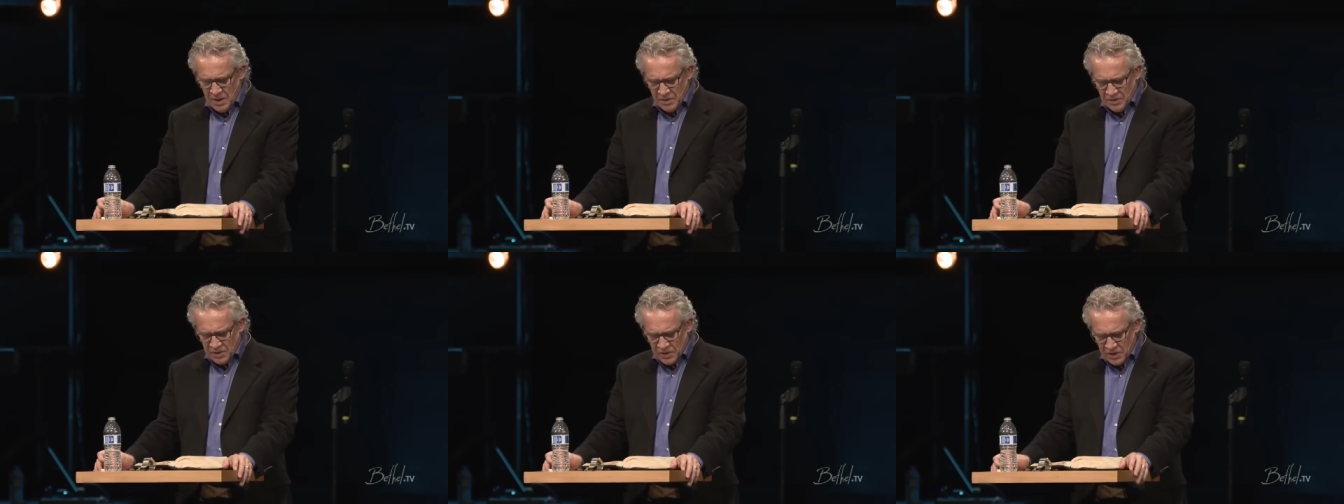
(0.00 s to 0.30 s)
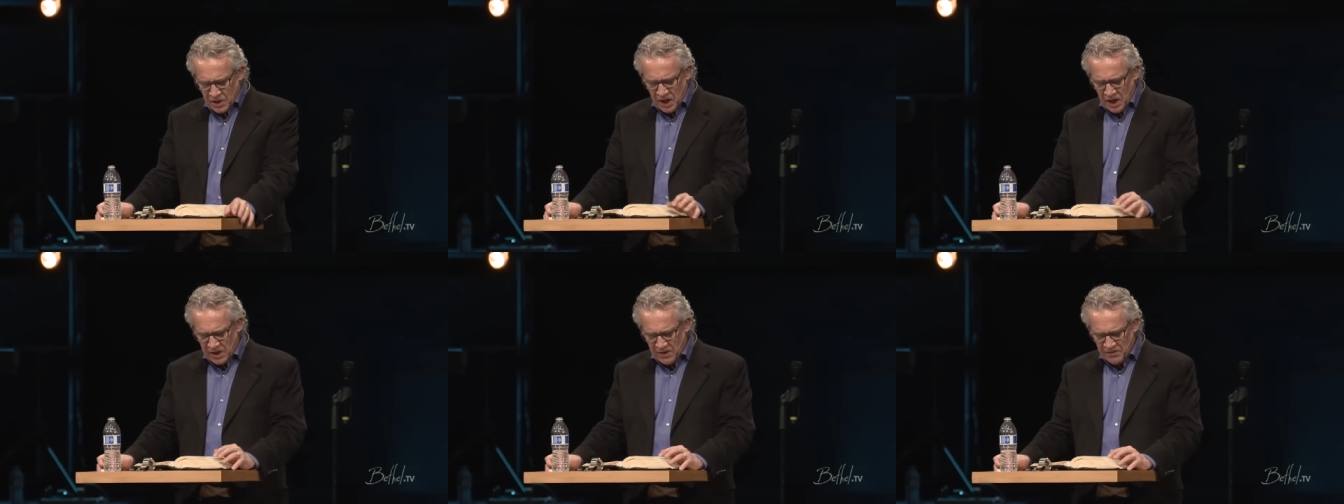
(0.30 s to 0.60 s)
the
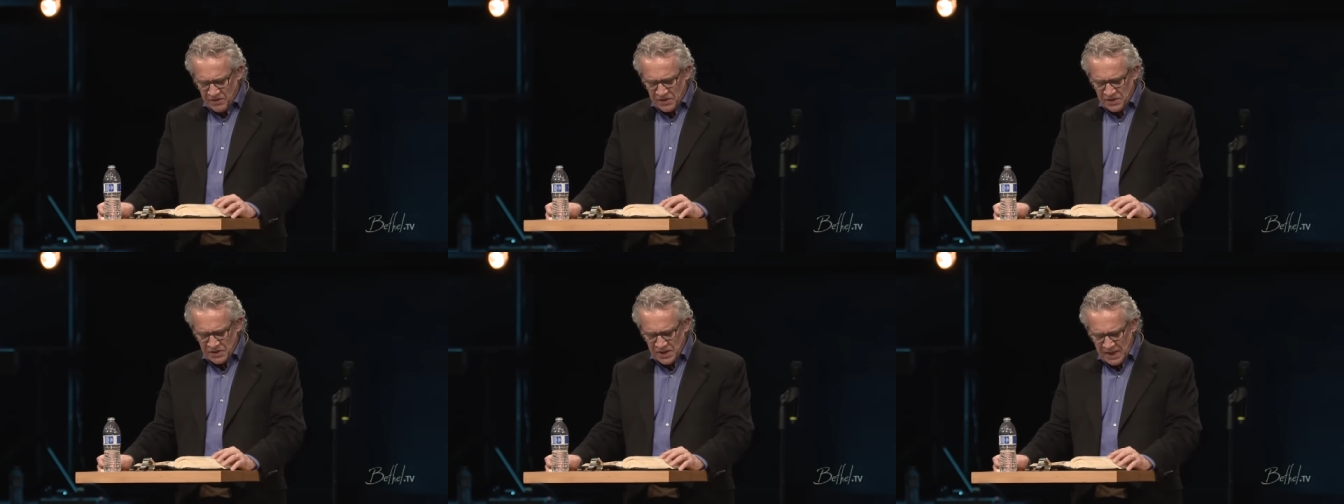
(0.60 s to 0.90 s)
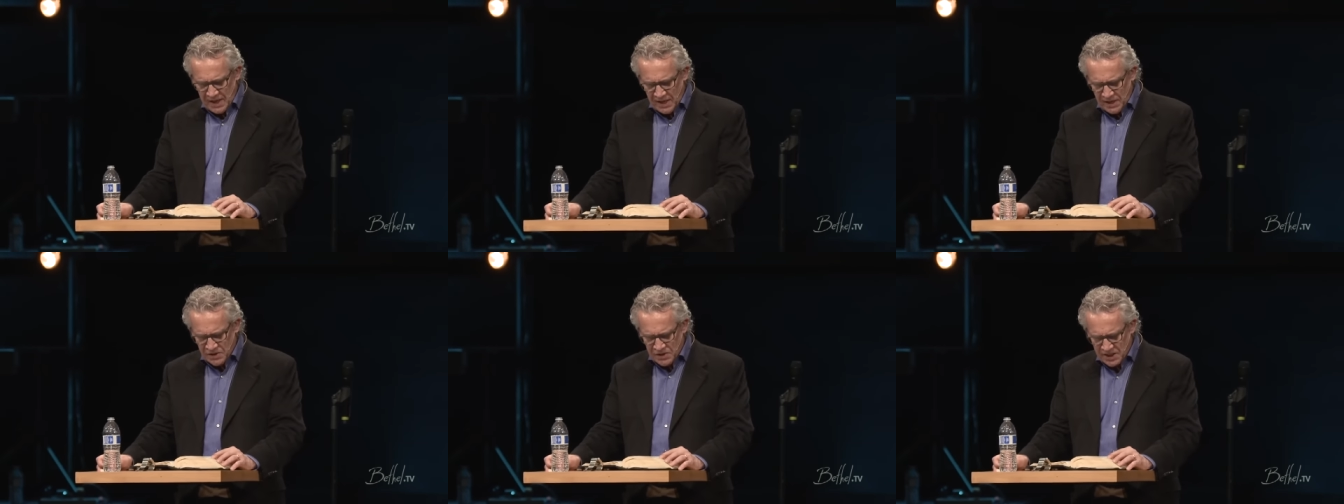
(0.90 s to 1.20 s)
God of this
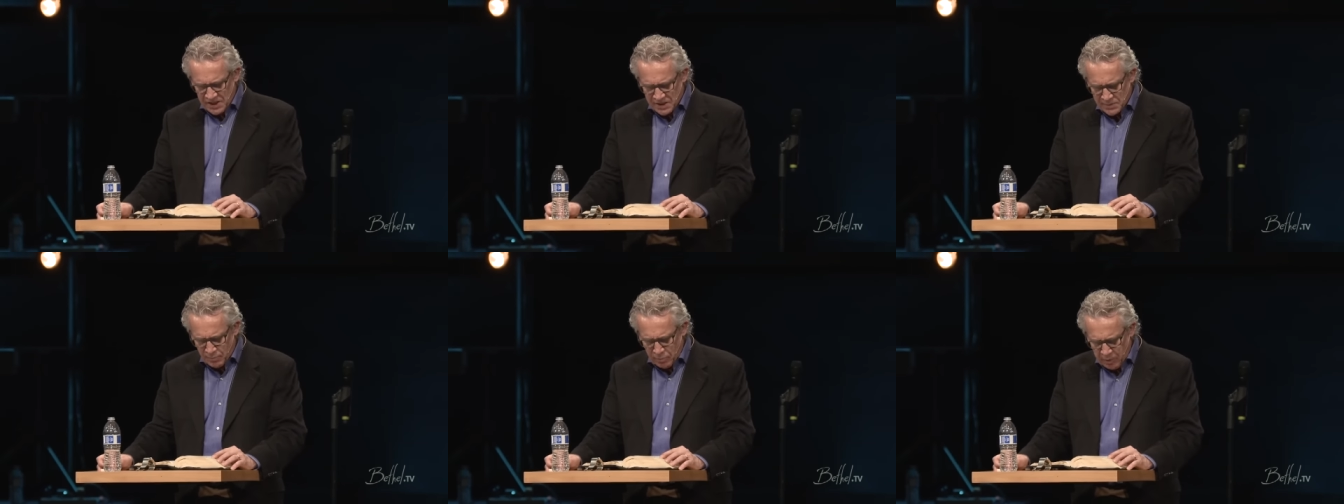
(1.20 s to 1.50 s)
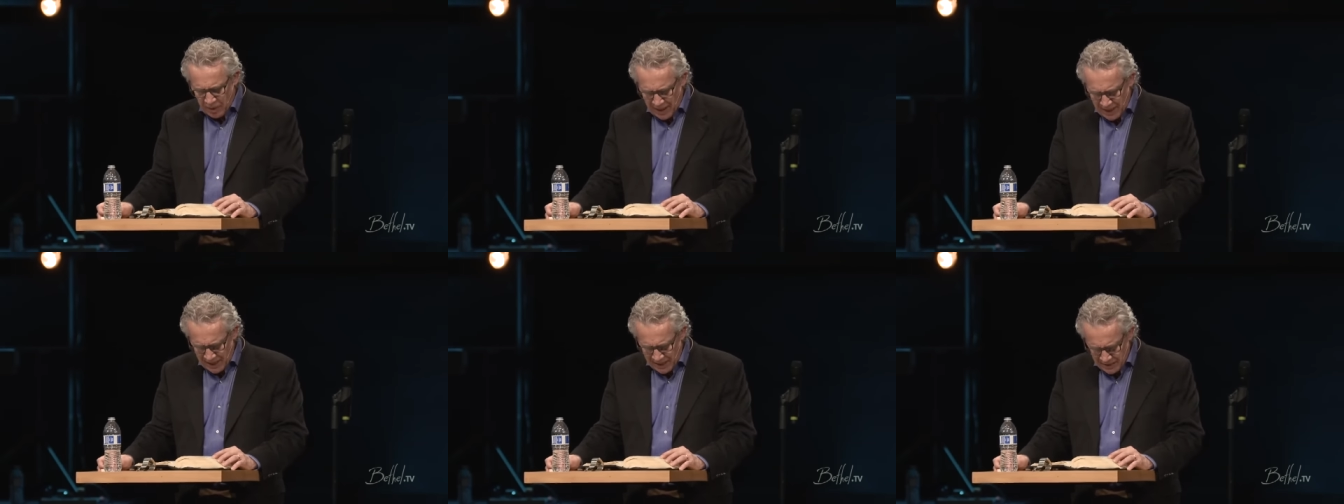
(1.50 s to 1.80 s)
age has
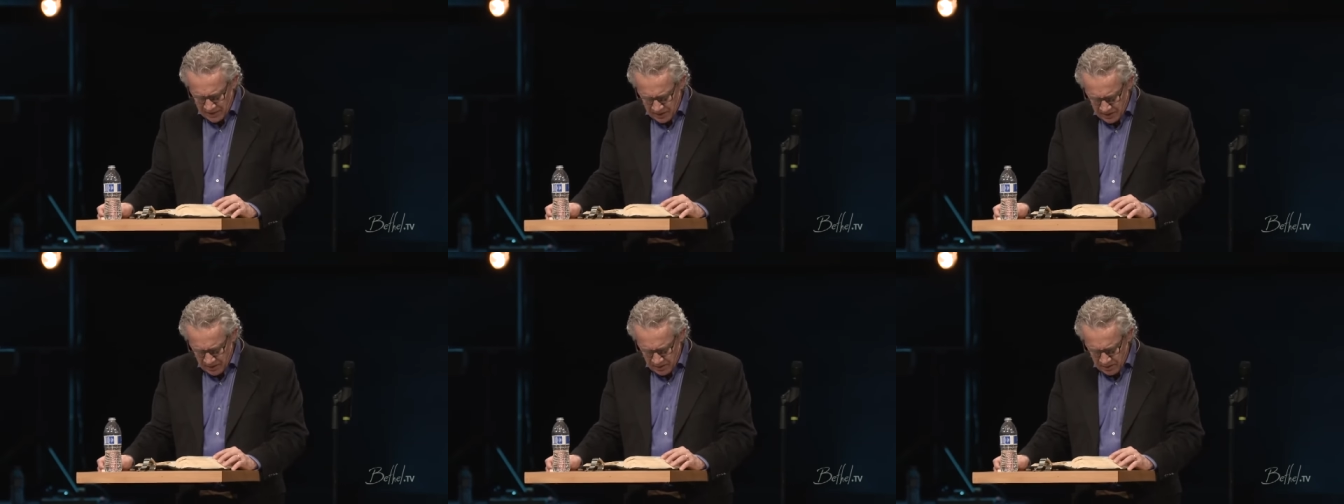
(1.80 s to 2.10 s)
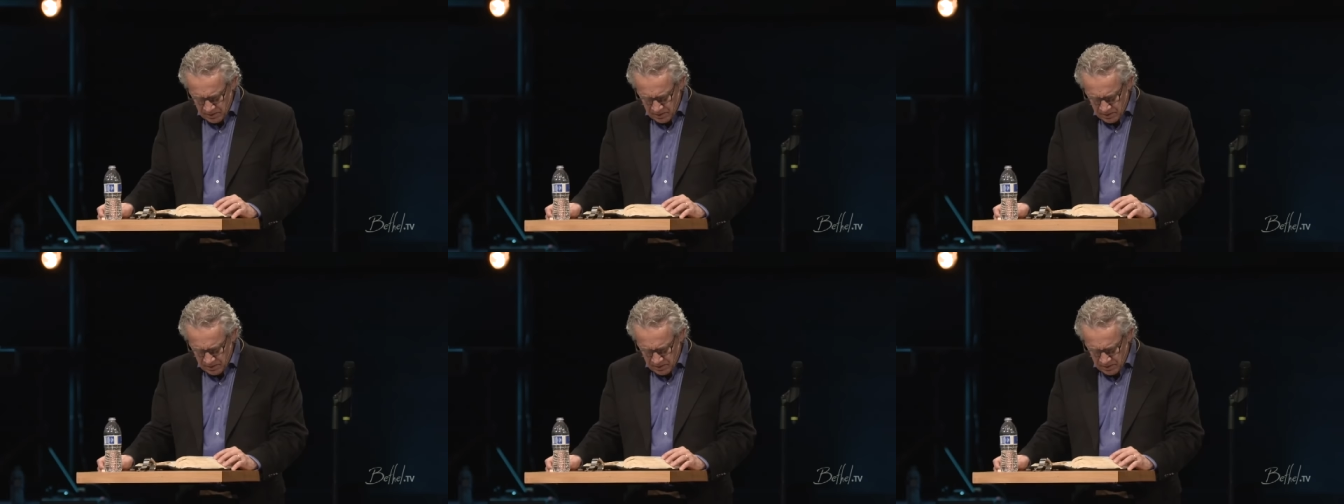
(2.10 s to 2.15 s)
blinded,